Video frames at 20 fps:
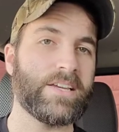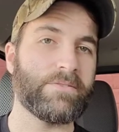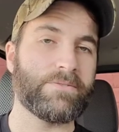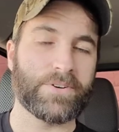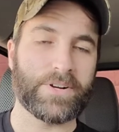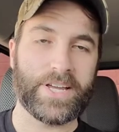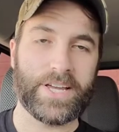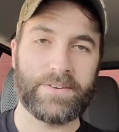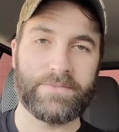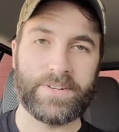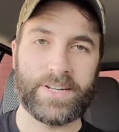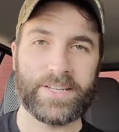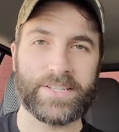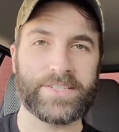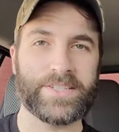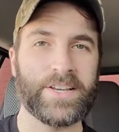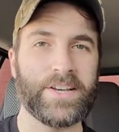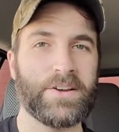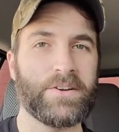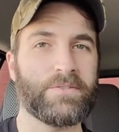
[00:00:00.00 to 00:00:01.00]

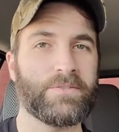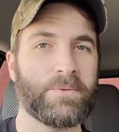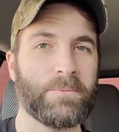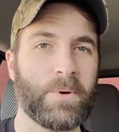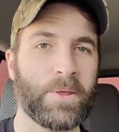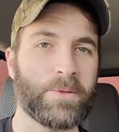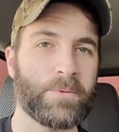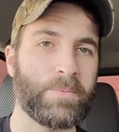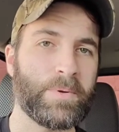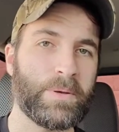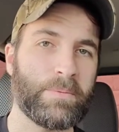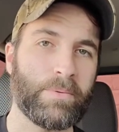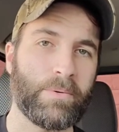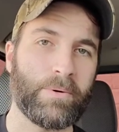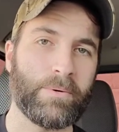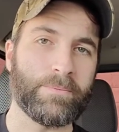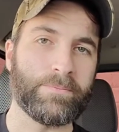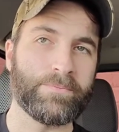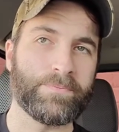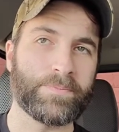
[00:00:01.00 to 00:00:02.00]
forgiveness from other
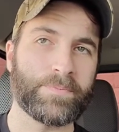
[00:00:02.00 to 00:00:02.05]
people.